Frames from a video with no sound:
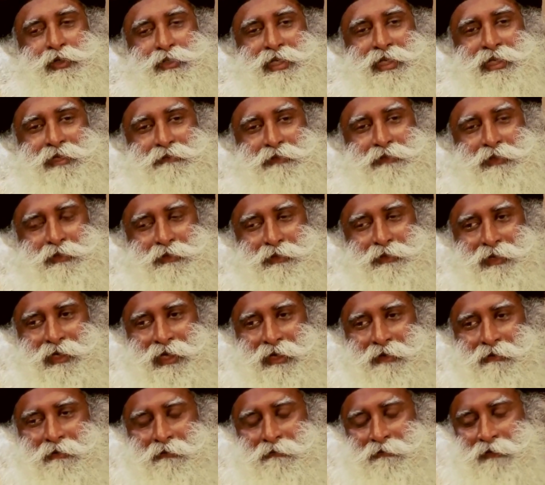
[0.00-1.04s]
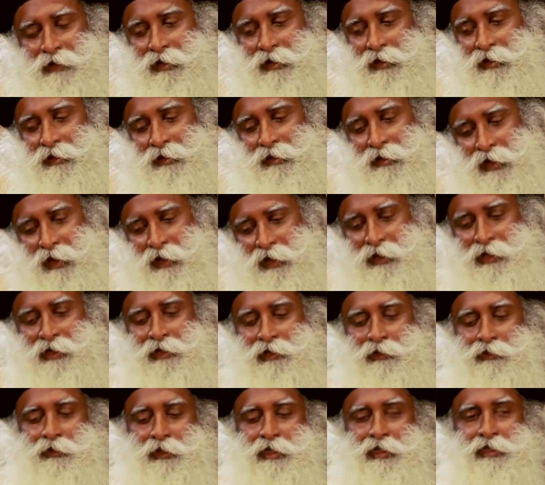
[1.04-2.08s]
yourself into your love affair and die
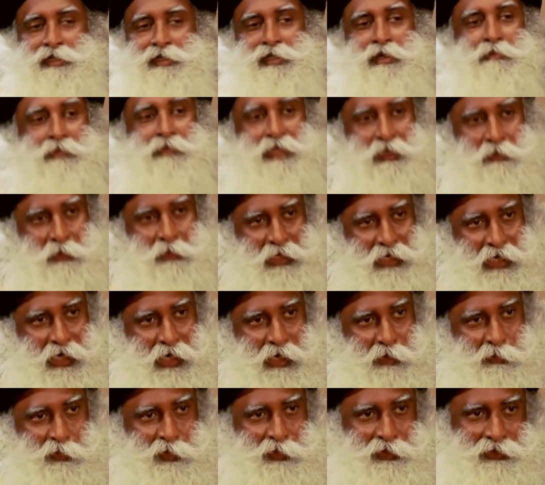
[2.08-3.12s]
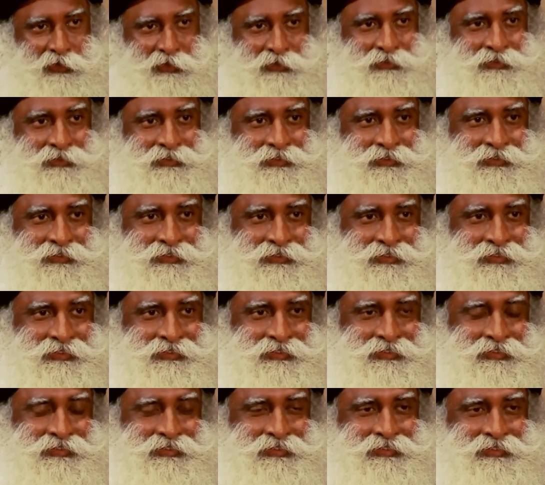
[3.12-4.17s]
into it, something will happen.
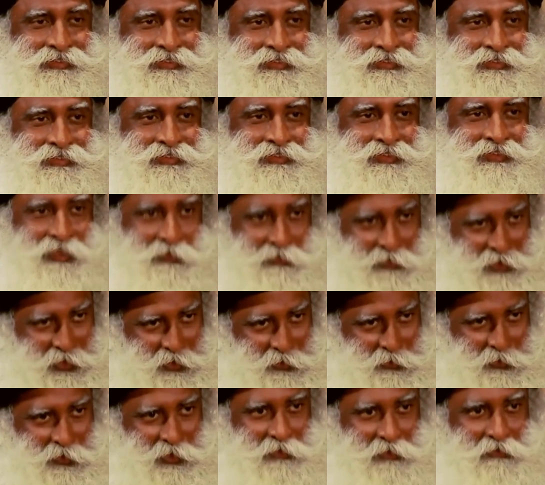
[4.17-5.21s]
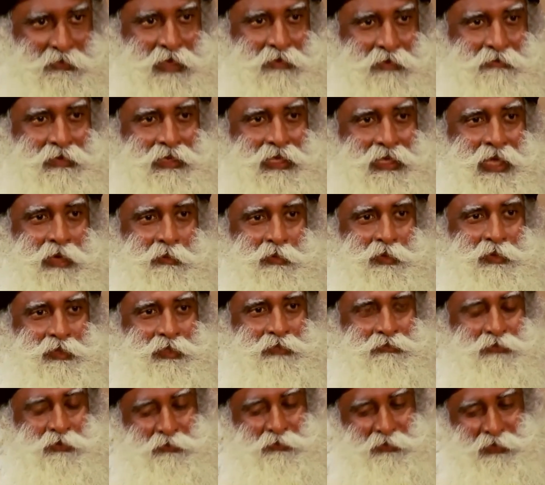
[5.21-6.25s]
Something worthwhile will
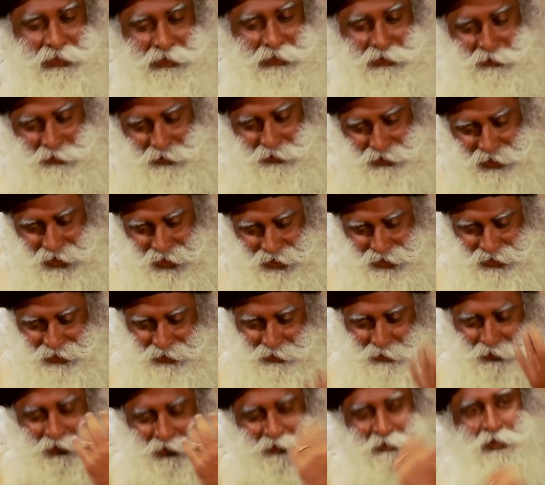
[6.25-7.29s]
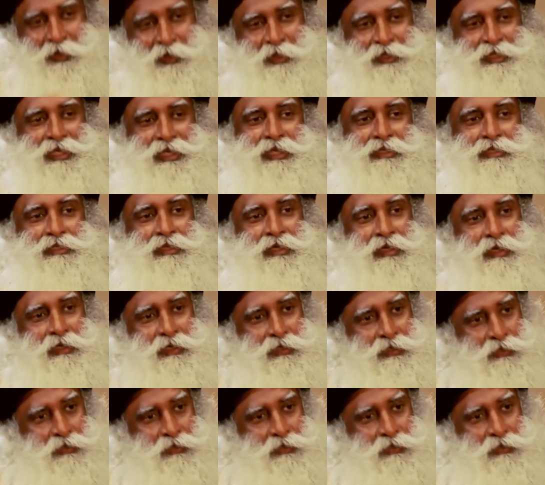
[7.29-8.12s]
happen if you're willing to die into the process.